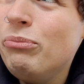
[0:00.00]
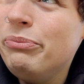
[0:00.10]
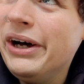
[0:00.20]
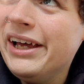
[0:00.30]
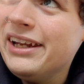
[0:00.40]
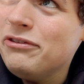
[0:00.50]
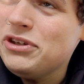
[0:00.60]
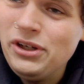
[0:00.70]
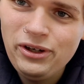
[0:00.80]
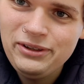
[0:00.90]
But if
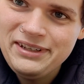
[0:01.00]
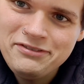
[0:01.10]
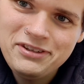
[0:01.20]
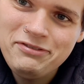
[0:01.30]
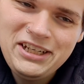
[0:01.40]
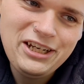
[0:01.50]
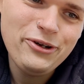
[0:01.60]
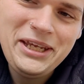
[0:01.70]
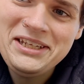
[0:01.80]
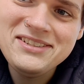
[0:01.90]
the
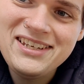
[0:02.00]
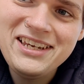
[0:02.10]
video ends